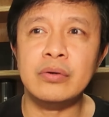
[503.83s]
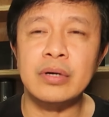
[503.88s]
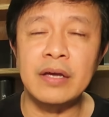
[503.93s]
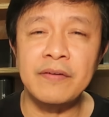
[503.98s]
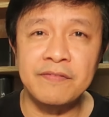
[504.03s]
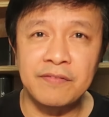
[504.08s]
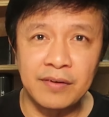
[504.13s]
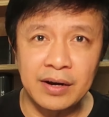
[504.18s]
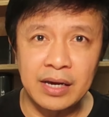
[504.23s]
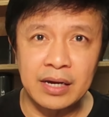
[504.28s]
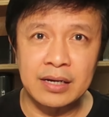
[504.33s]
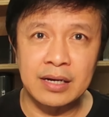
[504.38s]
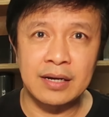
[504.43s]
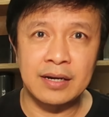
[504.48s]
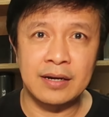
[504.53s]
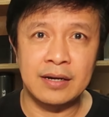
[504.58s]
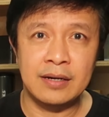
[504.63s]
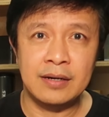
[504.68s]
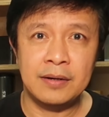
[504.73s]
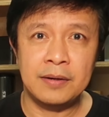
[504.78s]
reflect
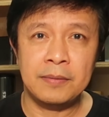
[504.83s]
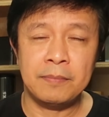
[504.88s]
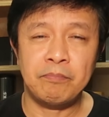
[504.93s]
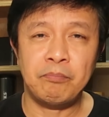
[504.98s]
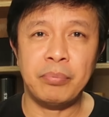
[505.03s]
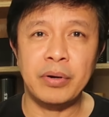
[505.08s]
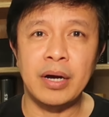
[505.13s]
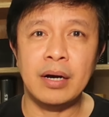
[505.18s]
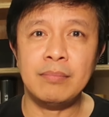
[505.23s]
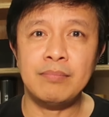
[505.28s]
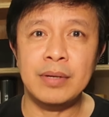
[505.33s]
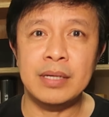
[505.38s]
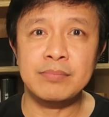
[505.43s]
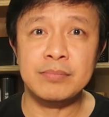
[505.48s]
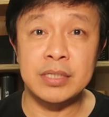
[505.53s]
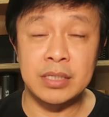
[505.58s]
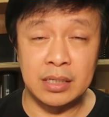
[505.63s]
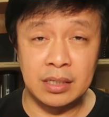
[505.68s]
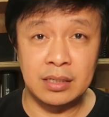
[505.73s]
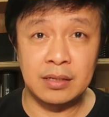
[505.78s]

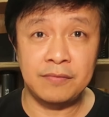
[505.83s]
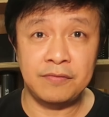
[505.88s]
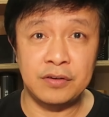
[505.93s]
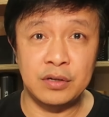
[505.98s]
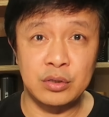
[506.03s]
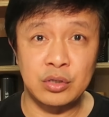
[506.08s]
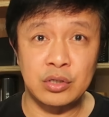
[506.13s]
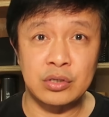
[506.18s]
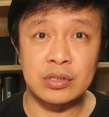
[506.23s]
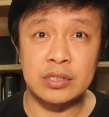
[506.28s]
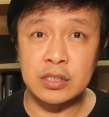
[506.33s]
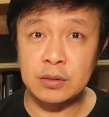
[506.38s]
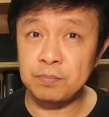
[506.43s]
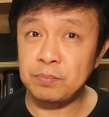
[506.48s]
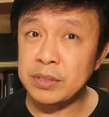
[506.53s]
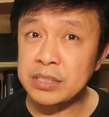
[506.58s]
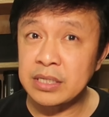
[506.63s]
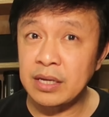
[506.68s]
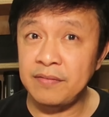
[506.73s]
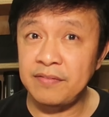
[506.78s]
problems in the future,
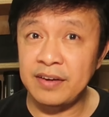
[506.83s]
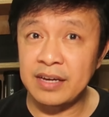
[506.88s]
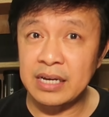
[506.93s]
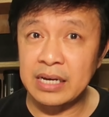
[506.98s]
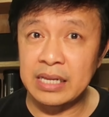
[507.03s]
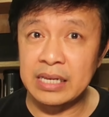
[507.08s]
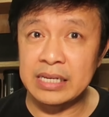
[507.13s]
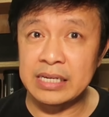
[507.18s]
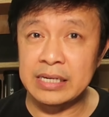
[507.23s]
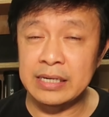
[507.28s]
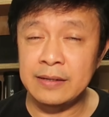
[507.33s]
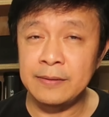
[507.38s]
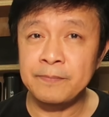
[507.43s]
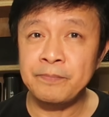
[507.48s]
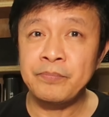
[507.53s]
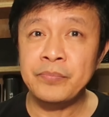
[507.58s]
specifically